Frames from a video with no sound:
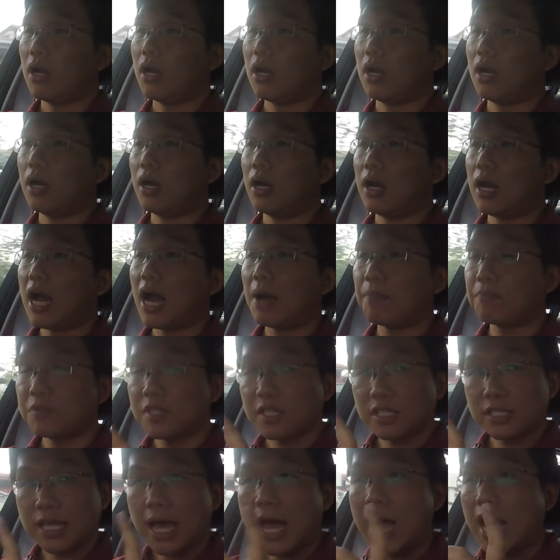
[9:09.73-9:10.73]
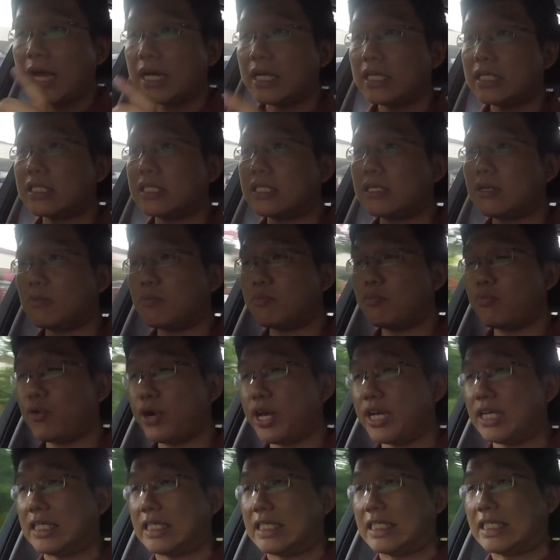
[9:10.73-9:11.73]
upsized
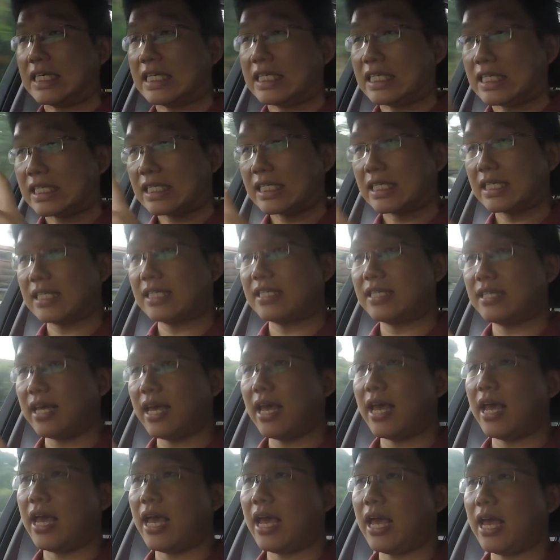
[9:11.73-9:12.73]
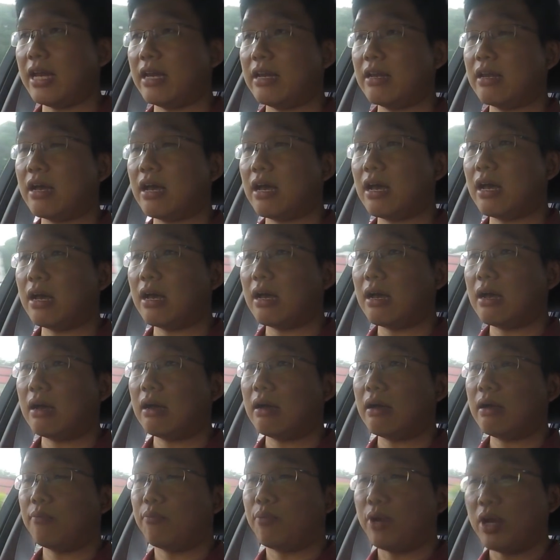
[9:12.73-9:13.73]
brake discs and
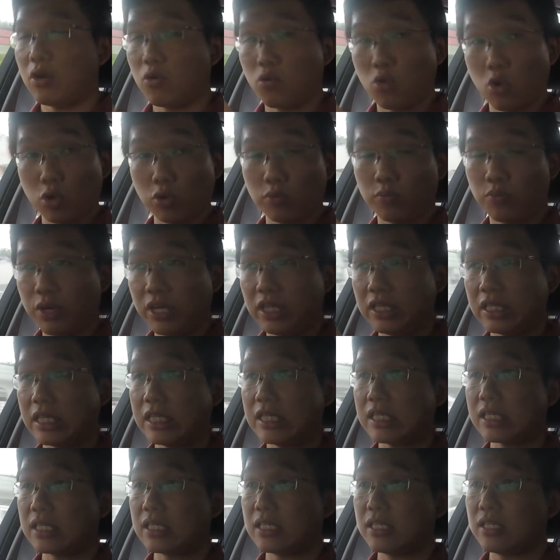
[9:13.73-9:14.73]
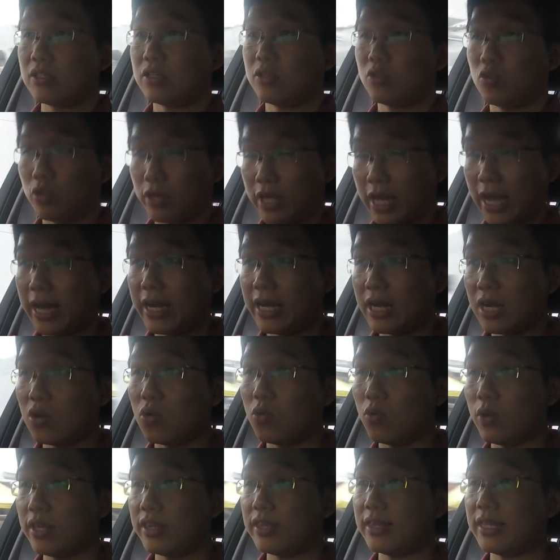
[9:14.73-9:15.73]
brake discs together
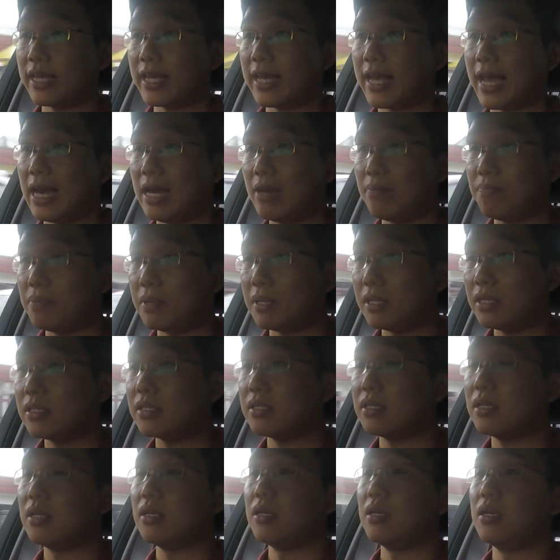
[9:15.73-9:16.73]
with the calipers,